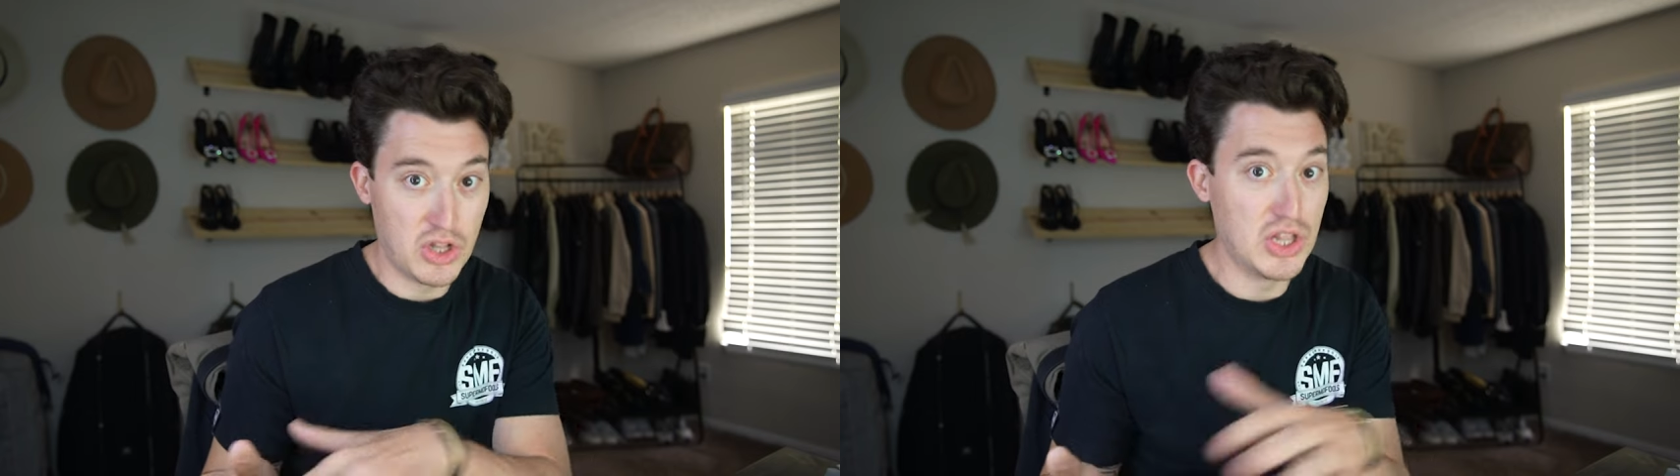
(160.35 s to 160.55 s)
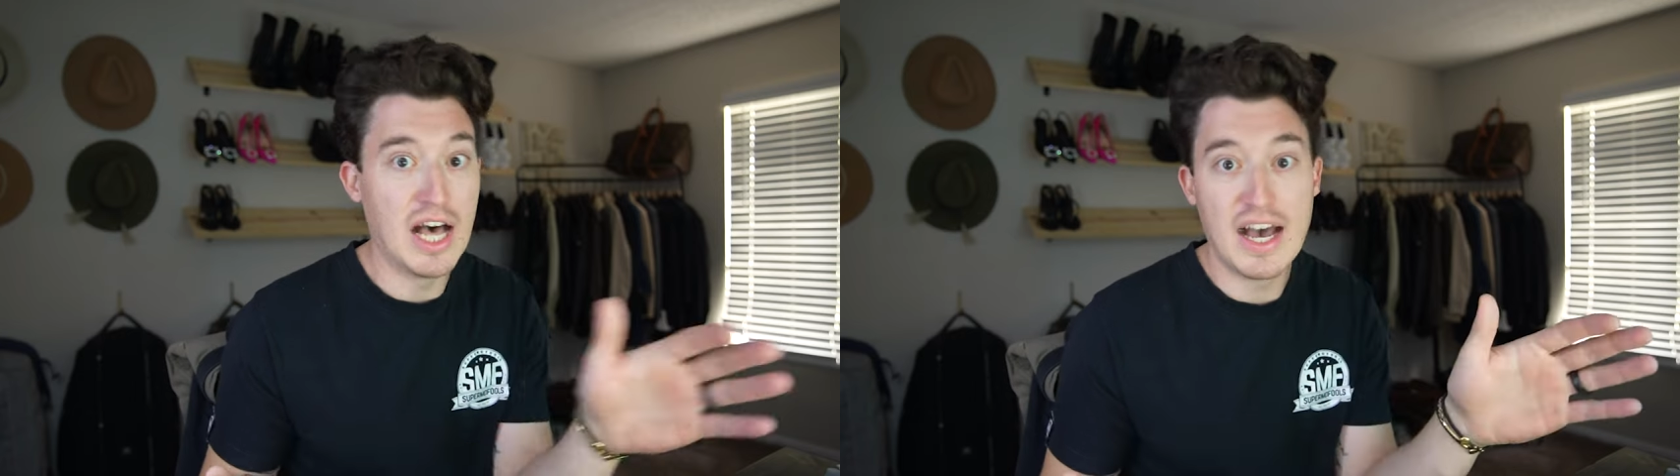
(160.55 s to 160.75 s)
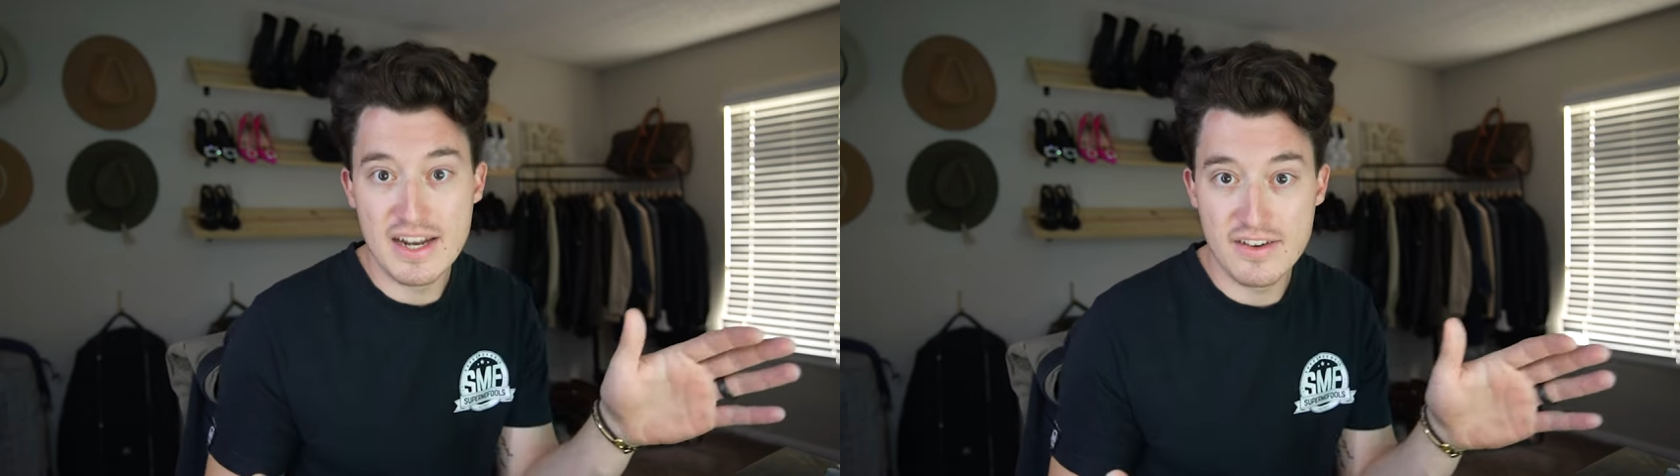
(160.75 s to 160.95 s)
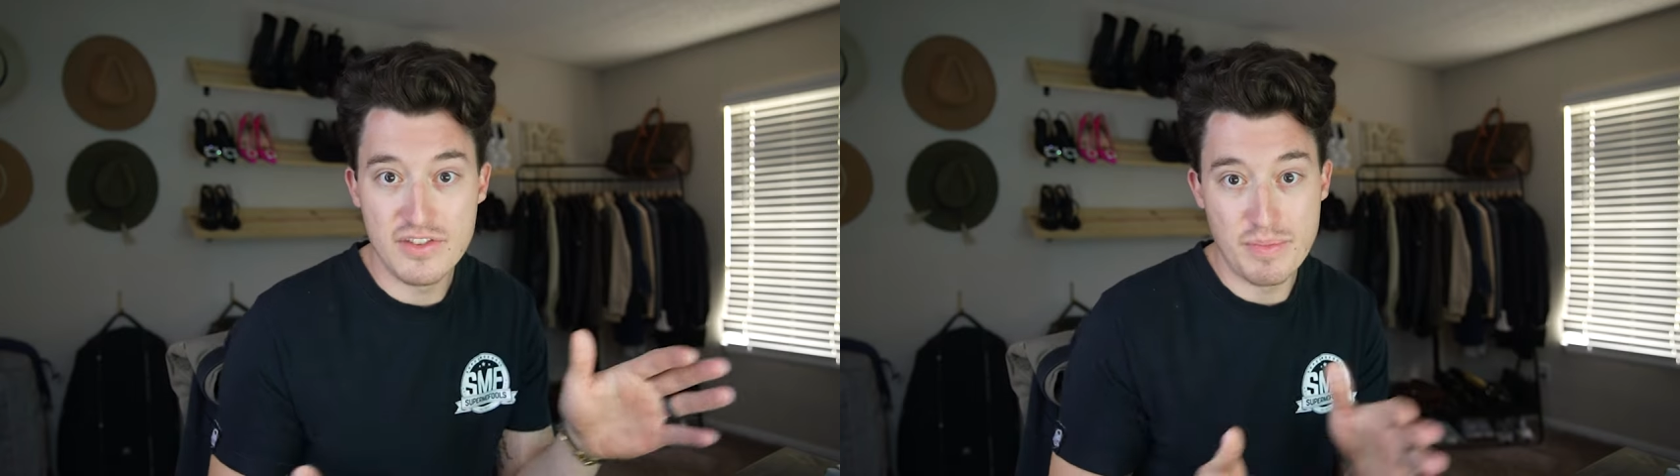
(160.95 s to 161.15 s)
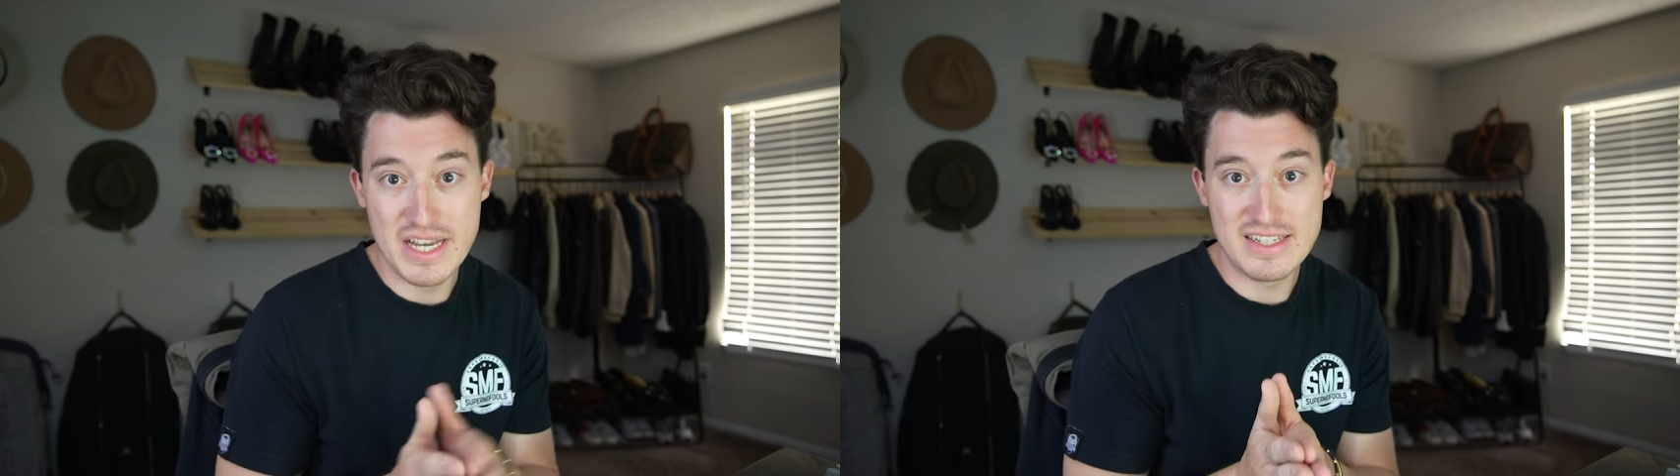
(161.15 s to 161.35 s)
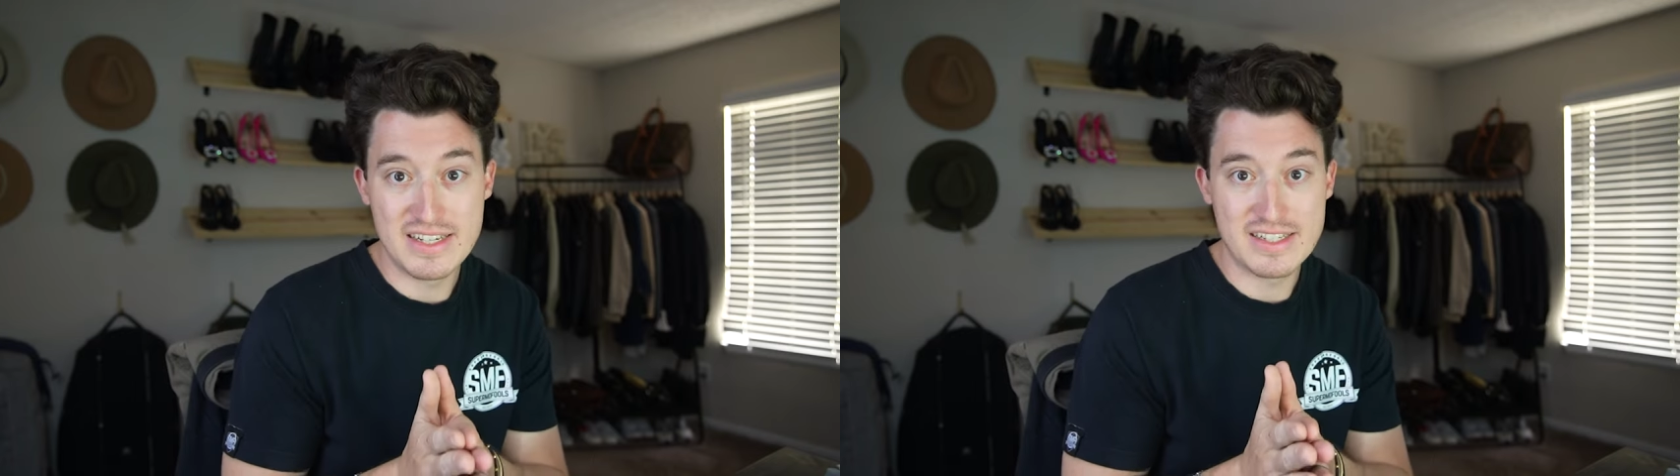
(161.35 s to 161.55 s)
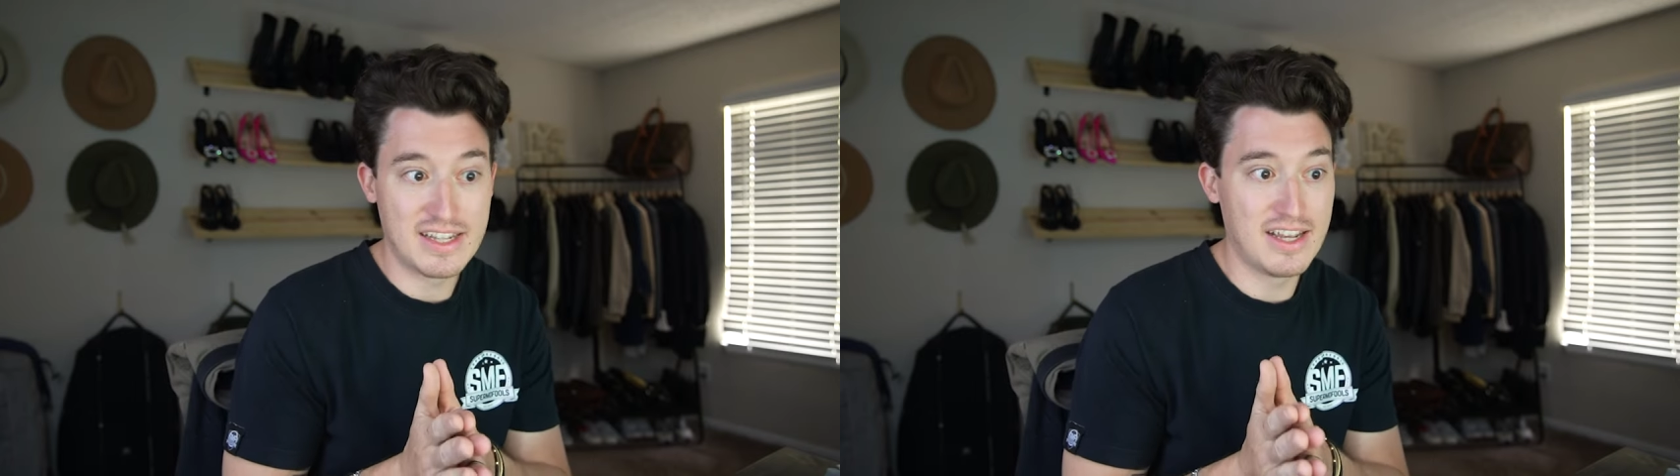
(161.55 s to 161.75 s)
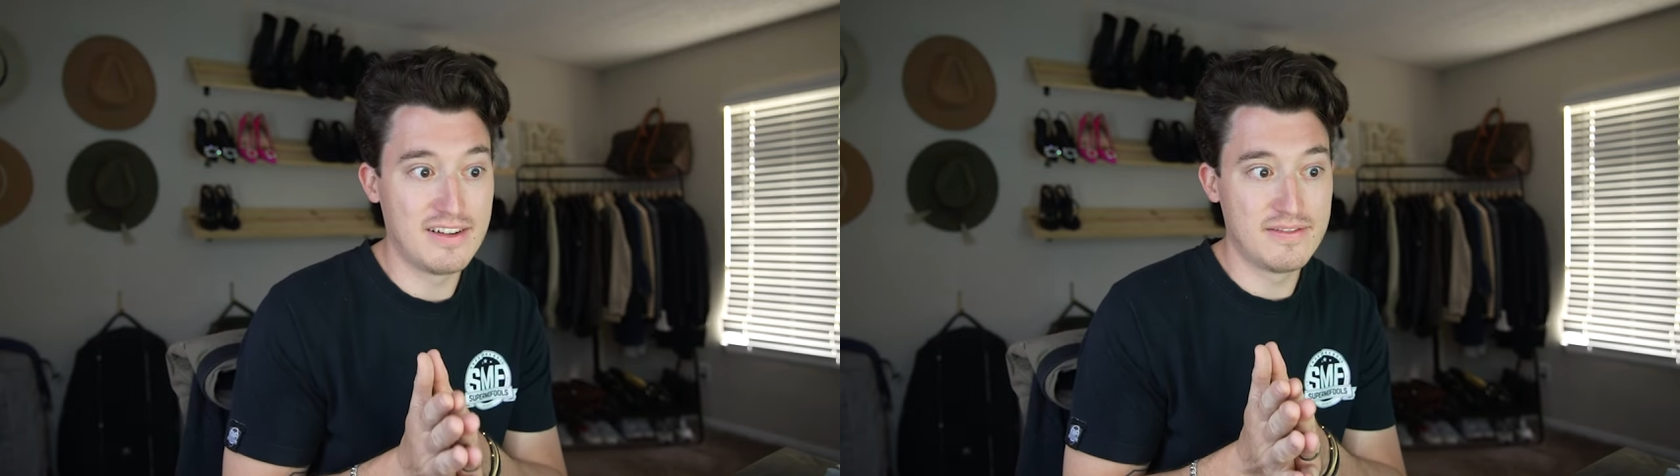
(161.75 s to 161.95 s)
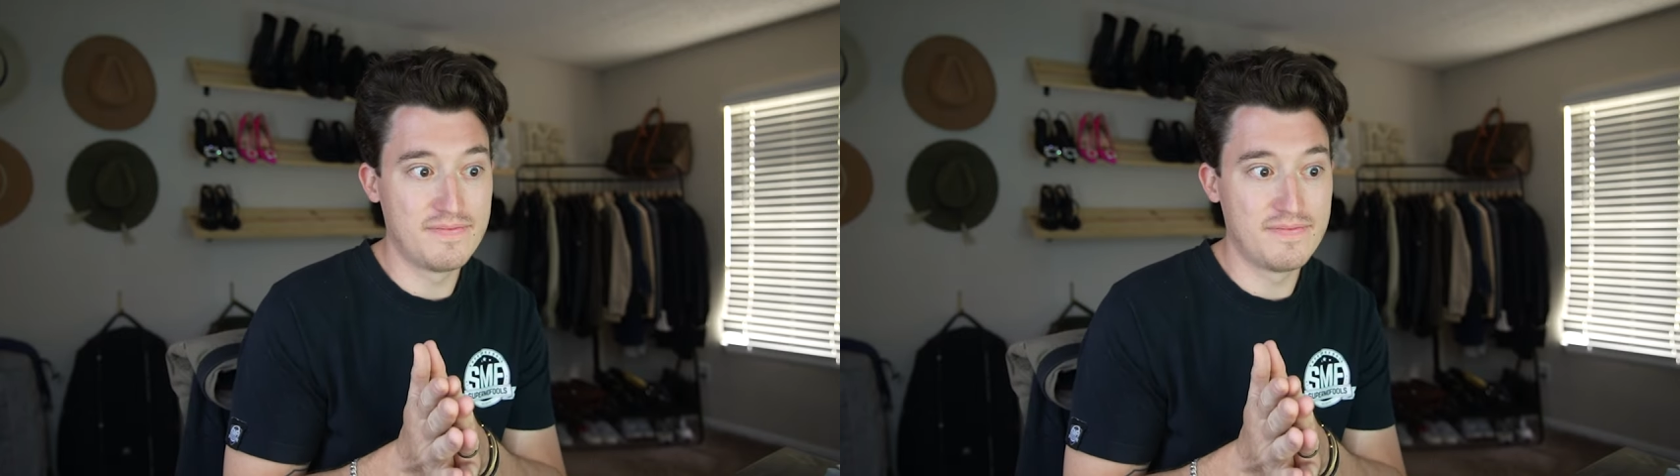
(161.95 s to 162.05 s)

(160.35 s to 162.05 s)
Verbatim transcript: lot of the basics that